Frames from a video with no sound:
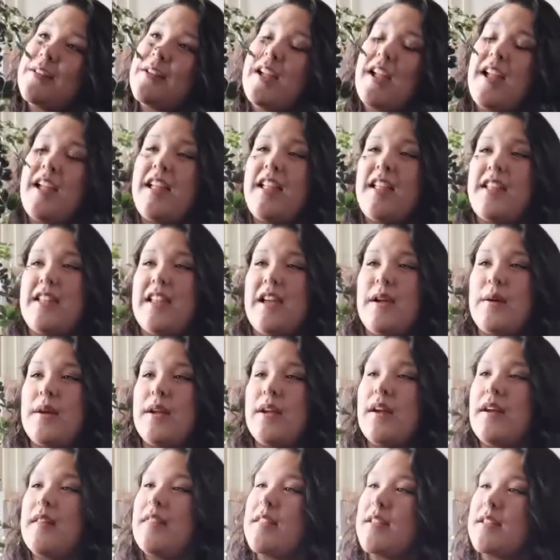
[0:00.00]
And now I
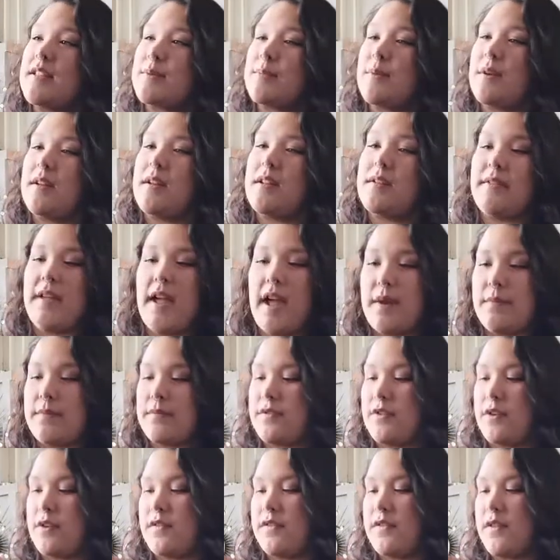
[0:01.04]
got this one. I've had him
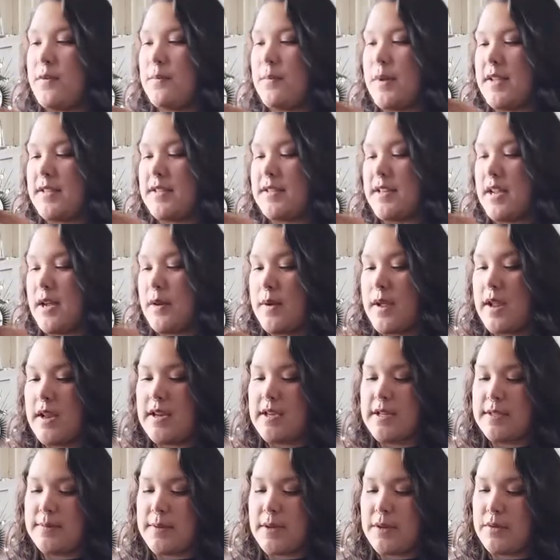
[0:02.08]
for a few months now, and
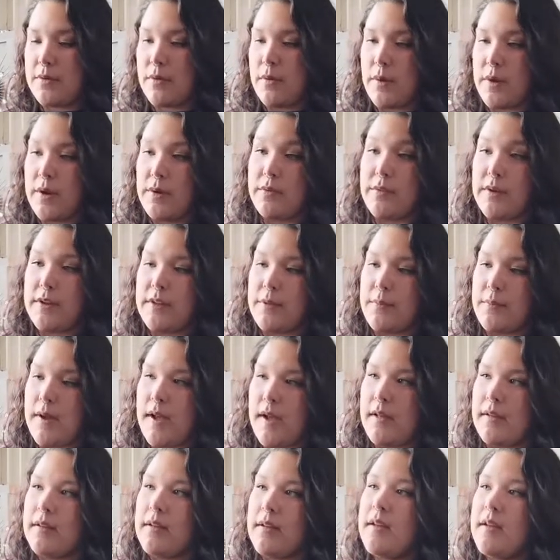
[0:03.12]
he's been growing really
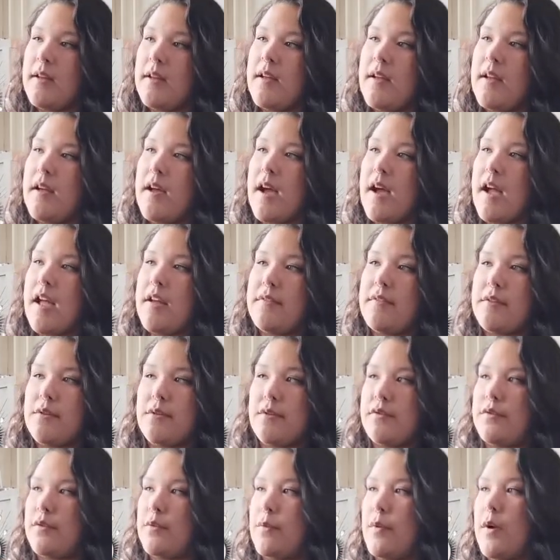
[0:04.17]
well. I haven't
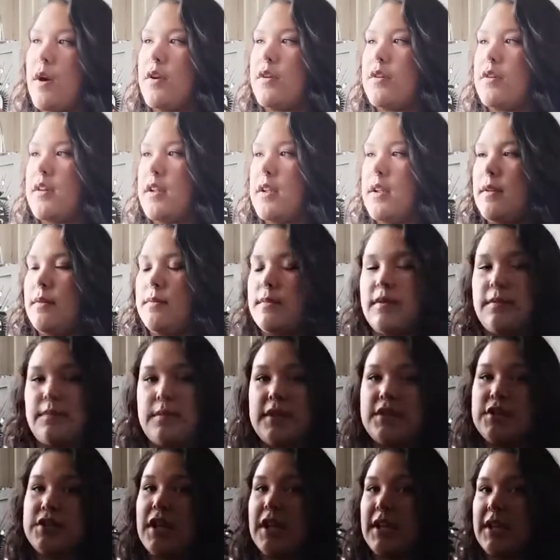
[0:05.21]
overwatered him. I've
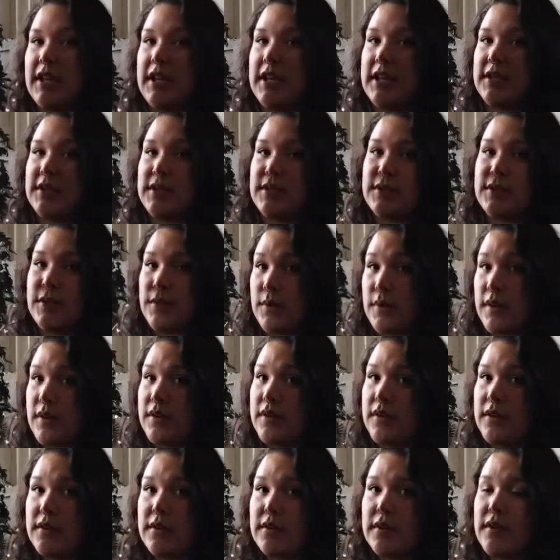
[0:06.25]
been checking his
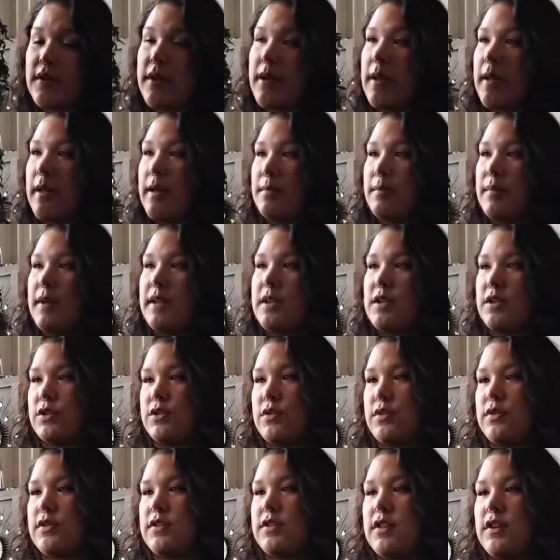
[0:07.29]
soil, making
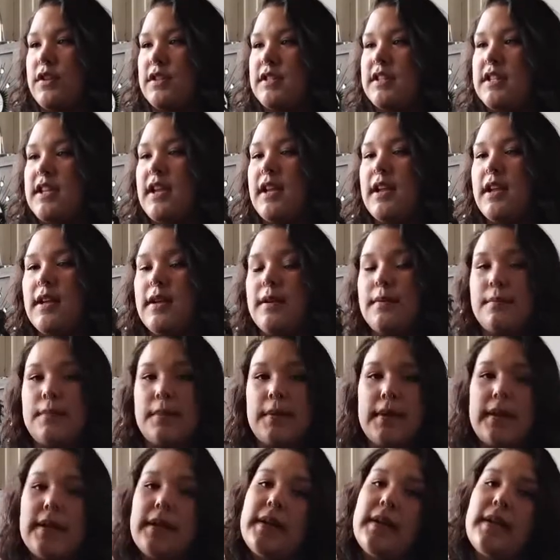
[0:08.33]
sure it's not damp,
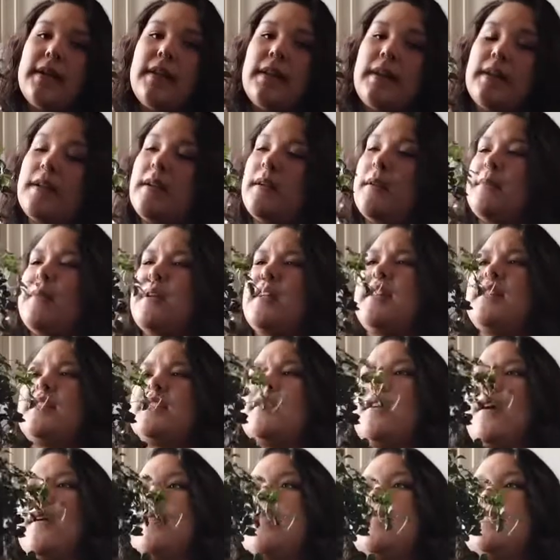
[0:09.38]
and he's
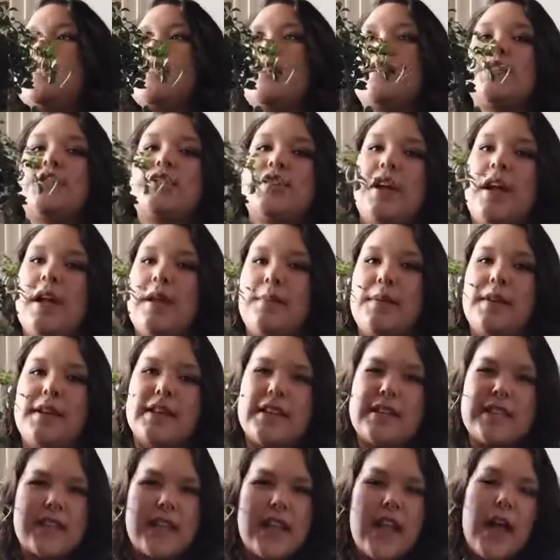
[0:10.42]
not in the sunshine because the